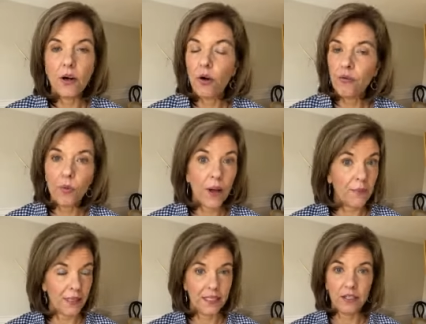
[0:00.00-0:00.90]

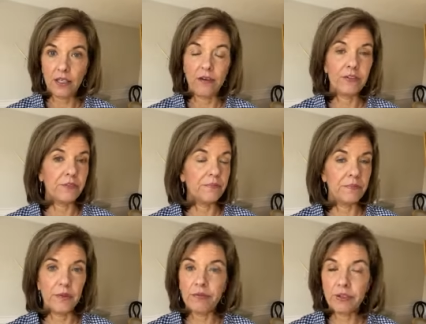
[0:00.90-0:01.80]
overwhelming of your,
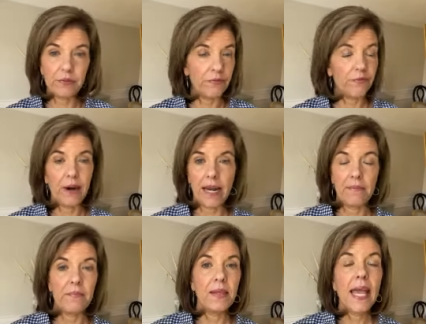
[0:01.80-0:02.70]
of your
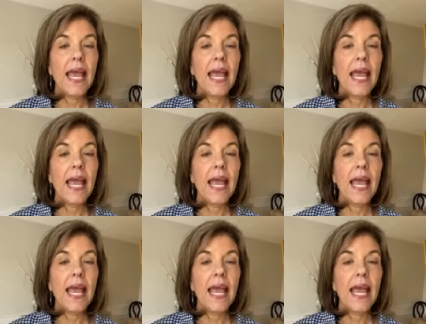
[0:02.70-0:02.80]
frame.